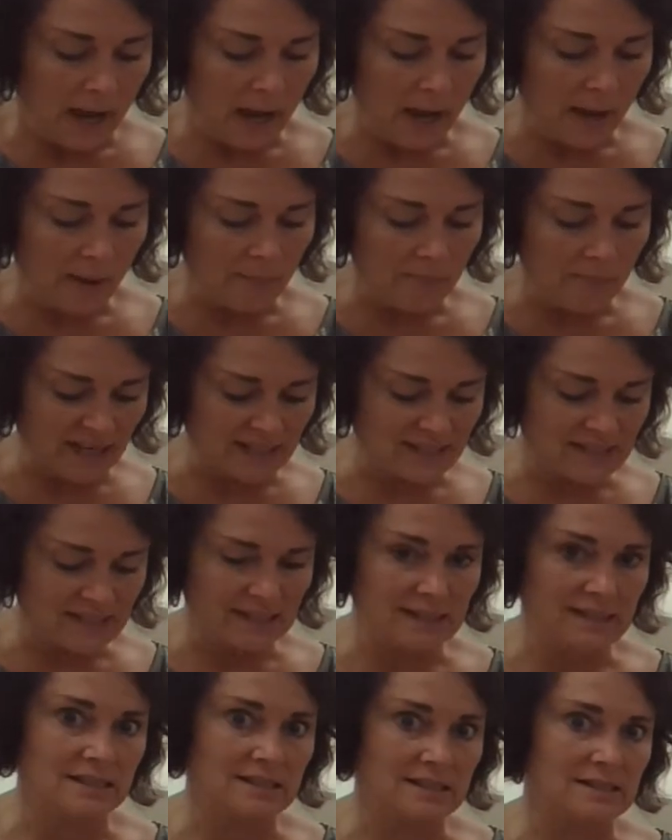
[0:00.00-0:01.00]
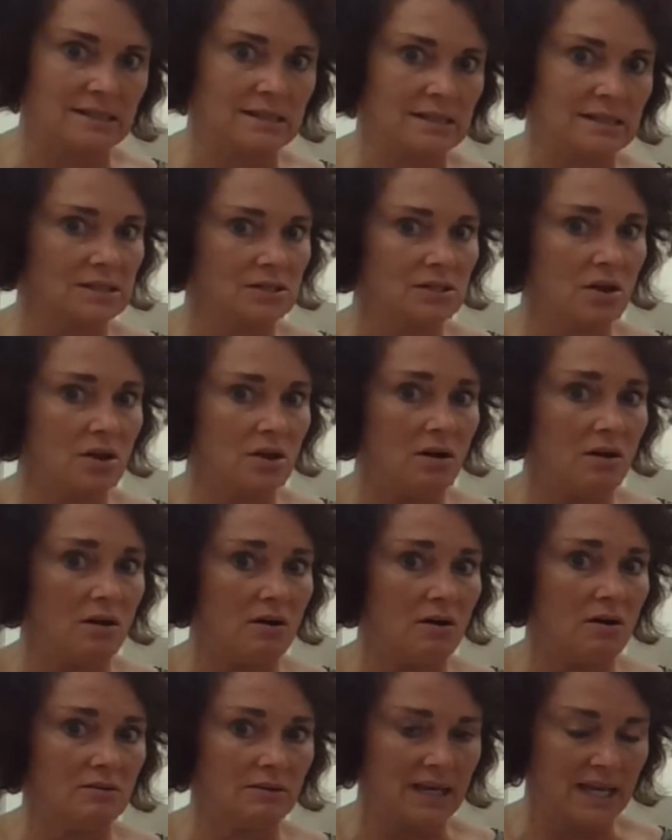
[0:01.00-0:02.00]
I see this
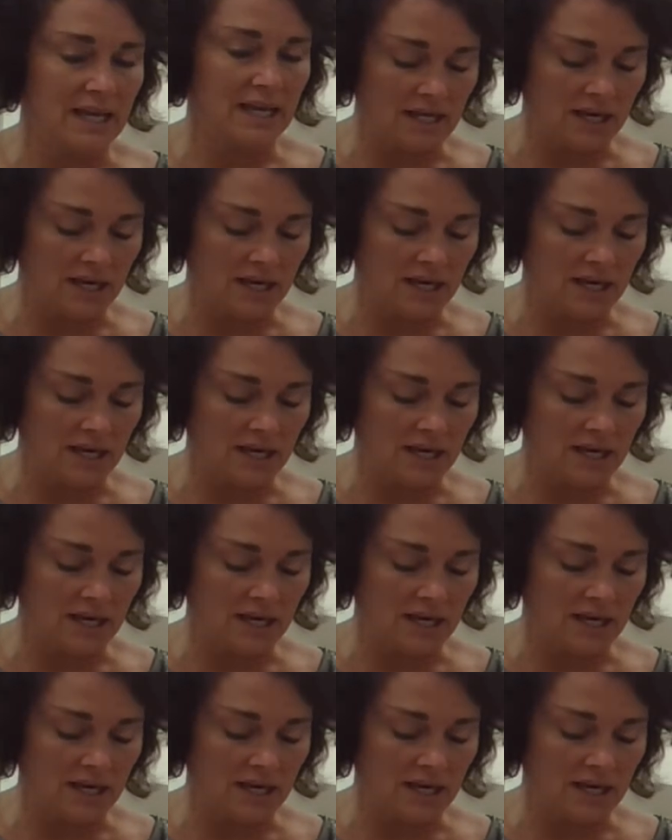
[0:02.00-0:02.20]
seesaw